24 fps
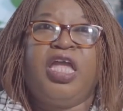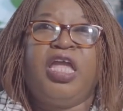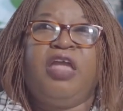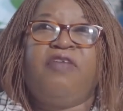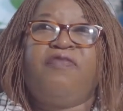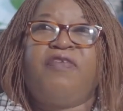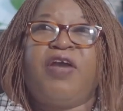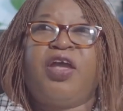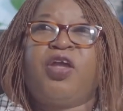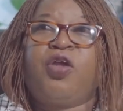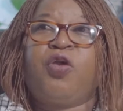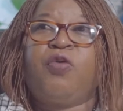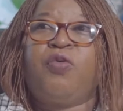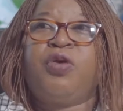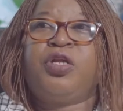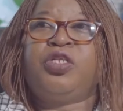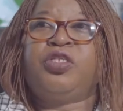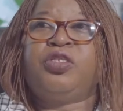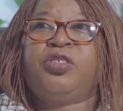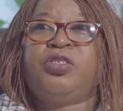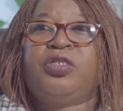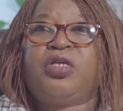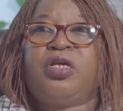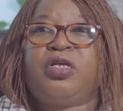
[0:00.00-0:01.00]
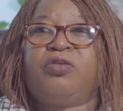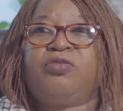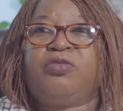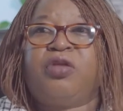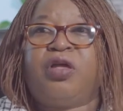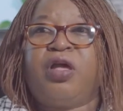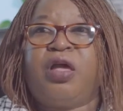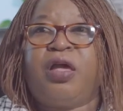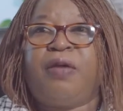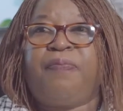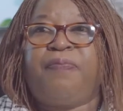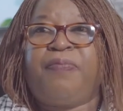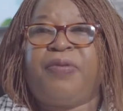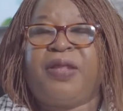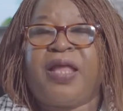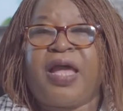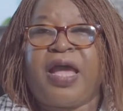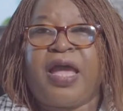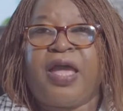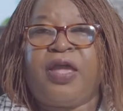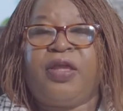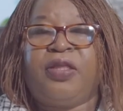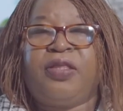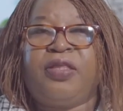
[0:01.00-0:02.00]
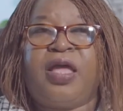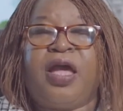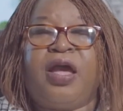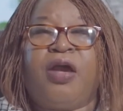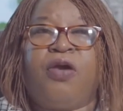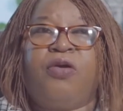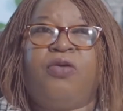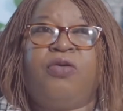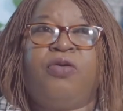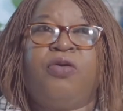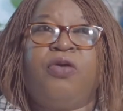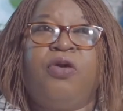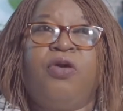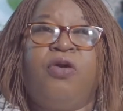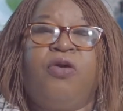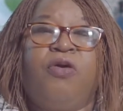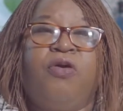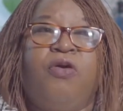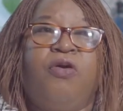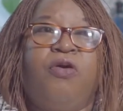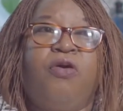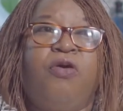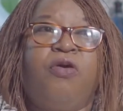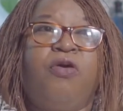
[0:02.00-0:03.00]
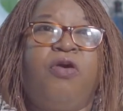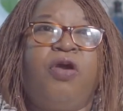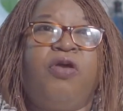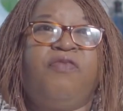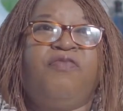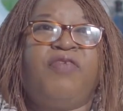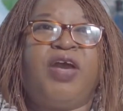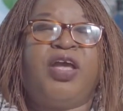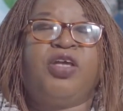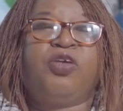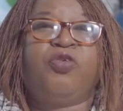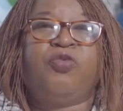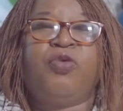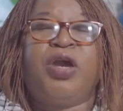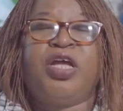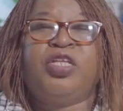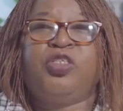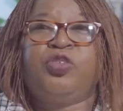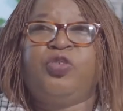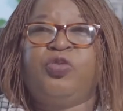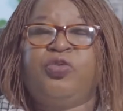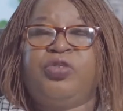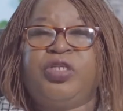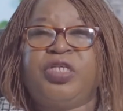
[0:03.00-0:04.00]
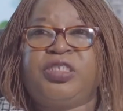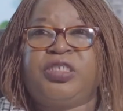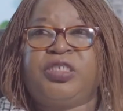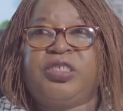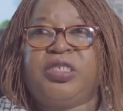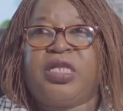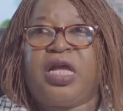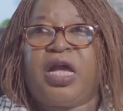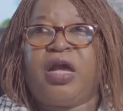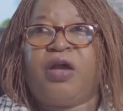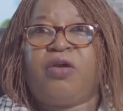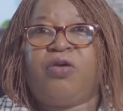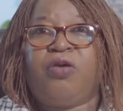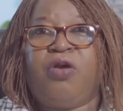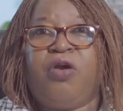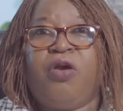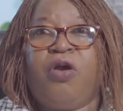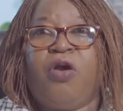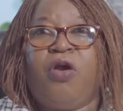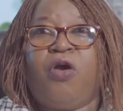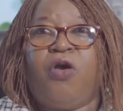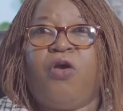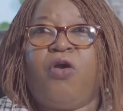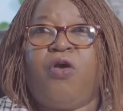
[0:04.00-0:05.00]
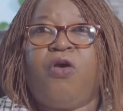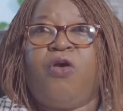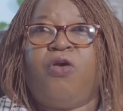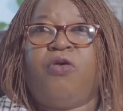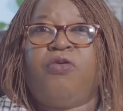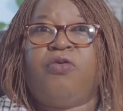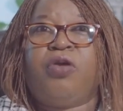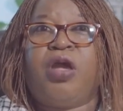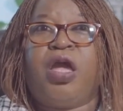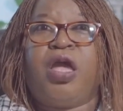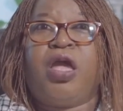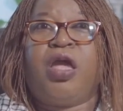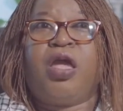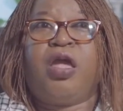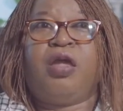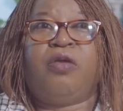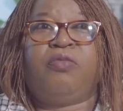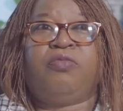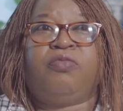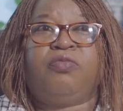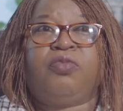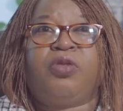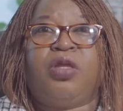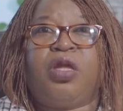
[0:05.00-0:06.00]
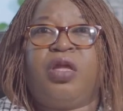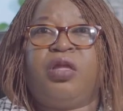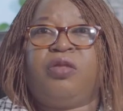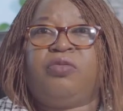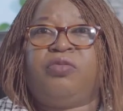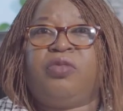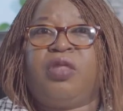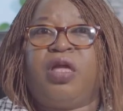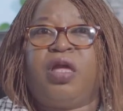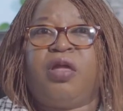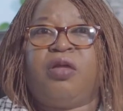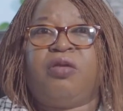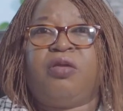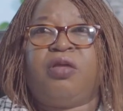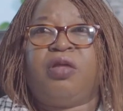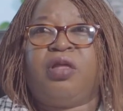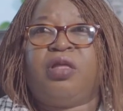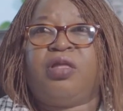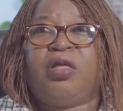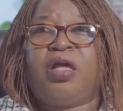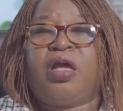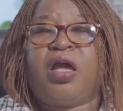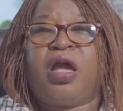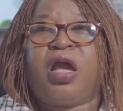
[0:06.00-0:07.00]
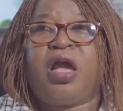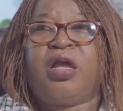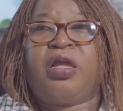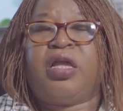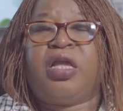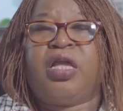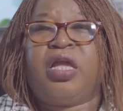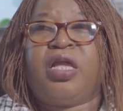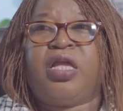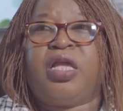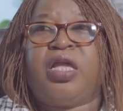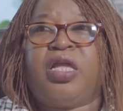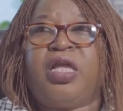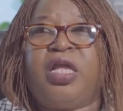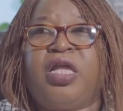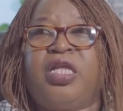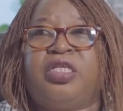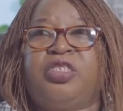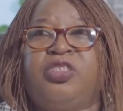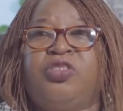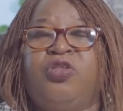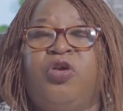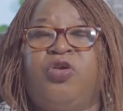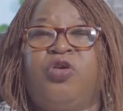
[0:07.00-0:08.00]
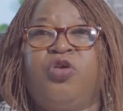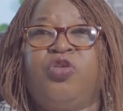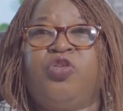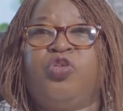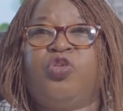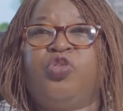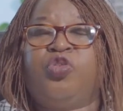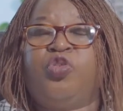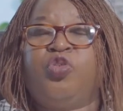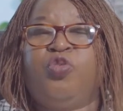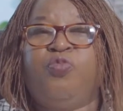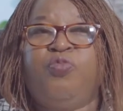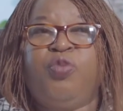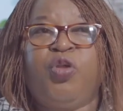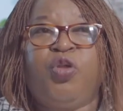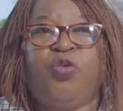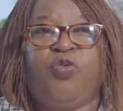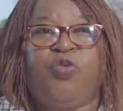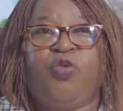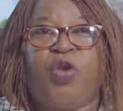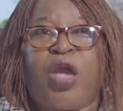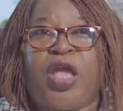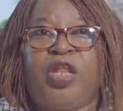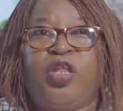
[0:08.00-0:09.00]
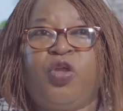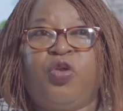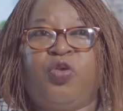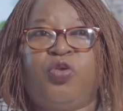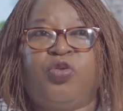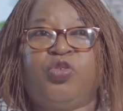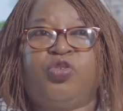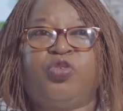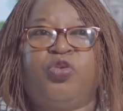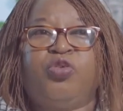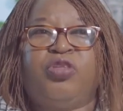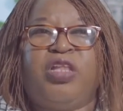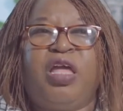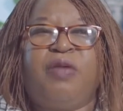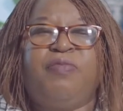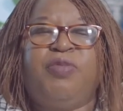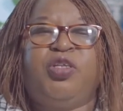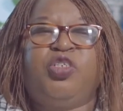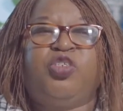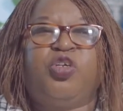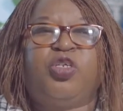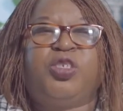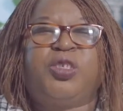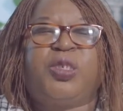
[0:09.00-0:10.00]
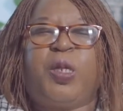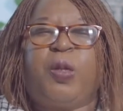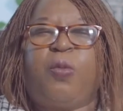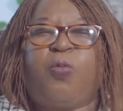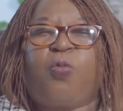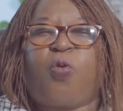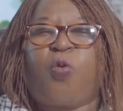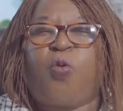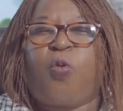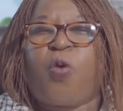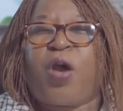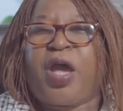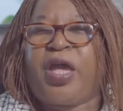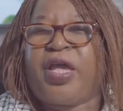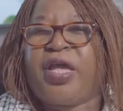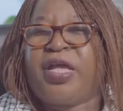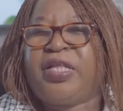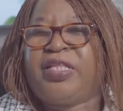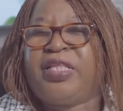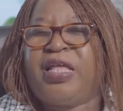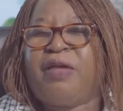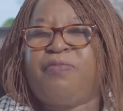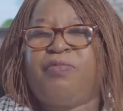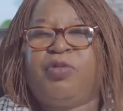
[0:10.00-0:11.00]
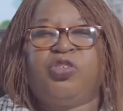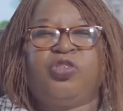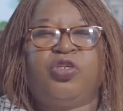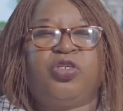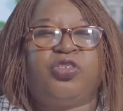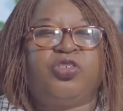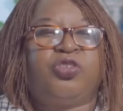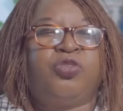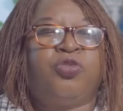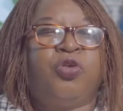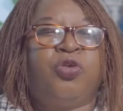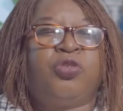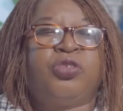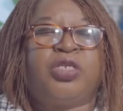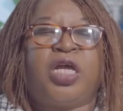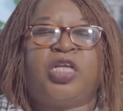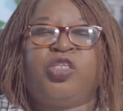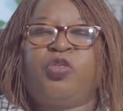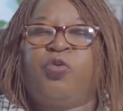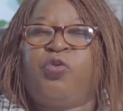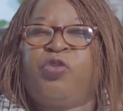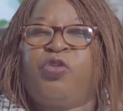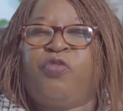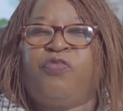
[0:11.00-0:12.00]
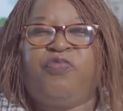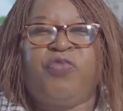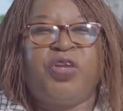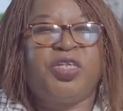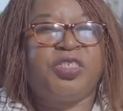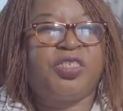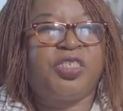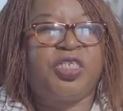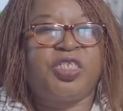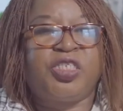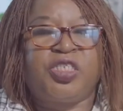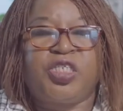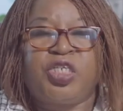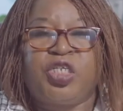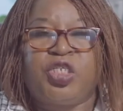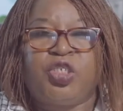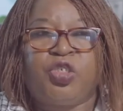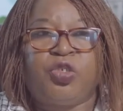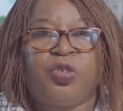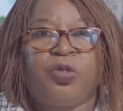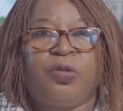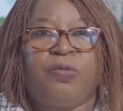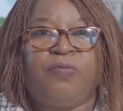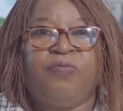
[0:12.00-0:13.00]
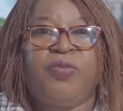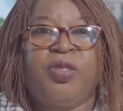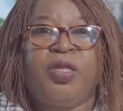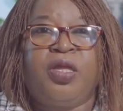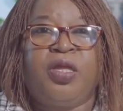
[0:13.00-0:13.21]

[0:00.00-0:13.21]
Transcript: if I go and apply now, or if I go and do this now, or it's not going to do me any good, so let me just keep quiet, I don't want to face this issue.